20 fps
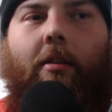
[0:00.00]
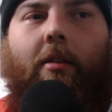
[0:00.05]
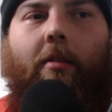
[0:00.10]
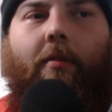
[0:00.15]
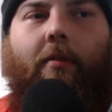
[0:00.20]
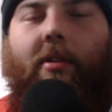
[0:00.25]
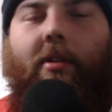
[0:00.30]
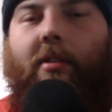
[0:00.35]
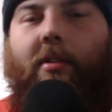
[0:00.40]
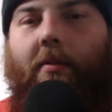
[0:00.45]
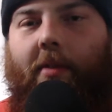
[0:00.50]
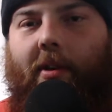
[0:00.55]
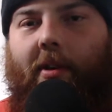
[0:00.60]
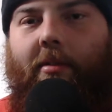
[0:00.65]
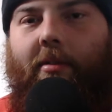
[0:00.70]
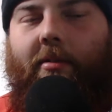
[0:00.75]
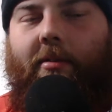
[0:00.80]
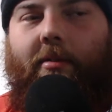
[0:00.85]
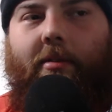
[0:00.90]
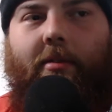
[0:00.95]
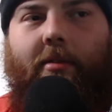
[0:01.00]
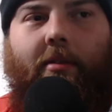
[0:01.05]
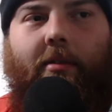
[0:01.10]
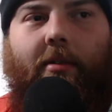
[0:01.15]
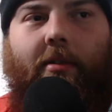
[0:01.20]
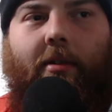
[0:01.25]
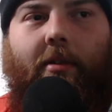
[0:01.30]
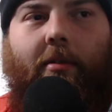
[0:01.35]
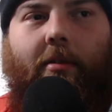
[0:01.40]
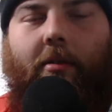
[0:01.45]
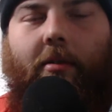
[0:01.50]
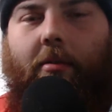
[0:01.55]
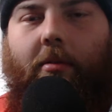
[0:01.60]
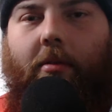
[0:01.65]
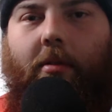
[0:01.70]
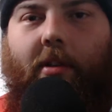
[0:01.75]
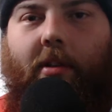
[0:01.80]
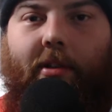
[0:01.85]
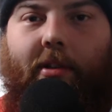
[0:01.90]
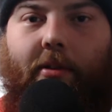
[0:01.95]
First of all,
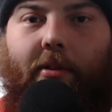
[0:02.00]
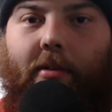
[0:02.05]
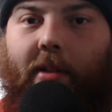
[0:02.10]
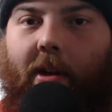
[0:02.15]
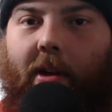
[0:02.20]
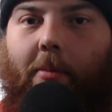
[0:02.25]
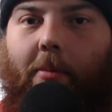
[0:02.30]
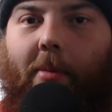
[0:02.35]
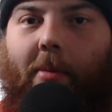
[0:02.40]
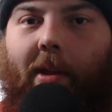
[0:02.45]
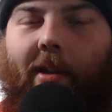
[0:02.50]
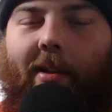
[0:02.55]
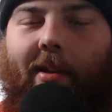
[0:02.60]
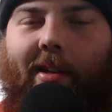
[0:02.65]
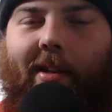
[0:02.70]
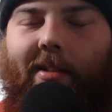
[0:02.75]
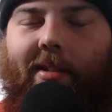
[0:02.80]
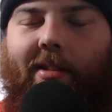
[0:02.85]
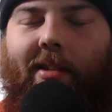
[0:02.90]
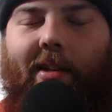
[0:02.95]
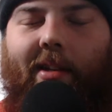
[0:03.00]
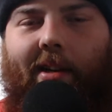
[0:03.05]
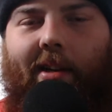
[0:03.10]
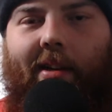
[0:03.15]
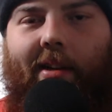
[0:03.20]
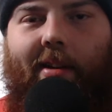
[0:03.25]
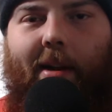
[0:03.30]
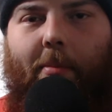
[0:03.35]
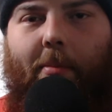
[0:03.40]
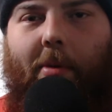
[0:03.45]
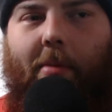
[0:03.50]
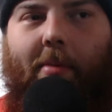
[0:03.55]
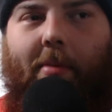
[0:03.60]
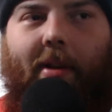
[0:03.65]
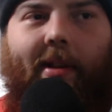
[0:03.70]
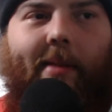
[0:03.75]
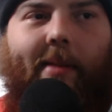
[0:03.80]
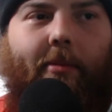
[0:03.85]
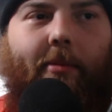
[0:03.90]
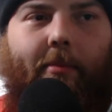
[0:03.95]
excuse the herpy. I burnt my
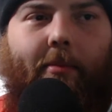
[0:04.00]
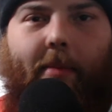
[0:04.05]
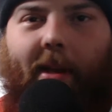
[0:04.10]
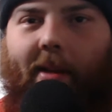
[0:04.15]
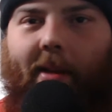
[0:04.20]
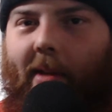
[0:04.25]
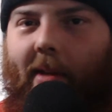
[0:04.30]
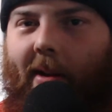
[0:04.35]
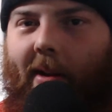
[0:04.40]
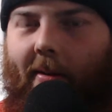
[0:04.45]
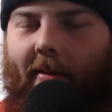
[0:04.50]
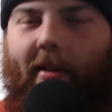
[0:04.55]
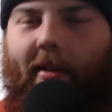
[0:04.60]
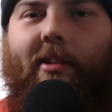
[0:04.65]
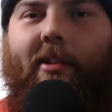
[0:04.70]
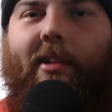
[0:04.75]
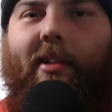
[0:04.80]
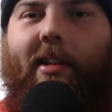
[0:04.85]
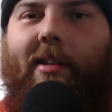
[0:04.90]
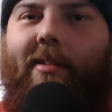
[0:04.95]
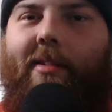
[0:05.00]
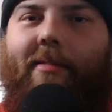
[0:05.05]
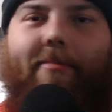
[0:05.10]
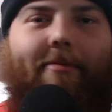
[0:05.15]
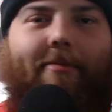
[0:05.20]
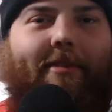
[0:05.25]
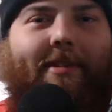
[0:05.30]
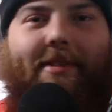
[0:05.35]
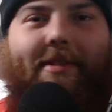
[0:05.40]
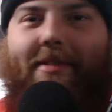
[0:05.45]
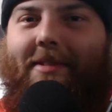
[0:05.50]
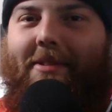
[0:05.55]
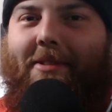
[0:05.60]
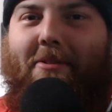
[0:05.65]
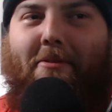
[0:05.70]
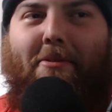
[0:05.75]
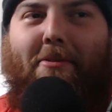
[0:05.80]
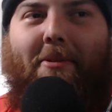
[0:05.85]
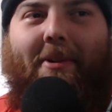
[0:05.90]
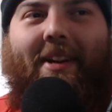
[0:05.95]
lip making macaroni and cheese. It's a
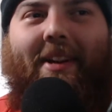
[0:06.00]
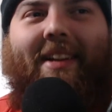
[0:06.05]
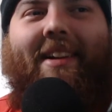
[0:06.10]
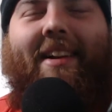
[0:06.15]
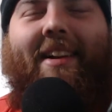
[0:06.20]
true story.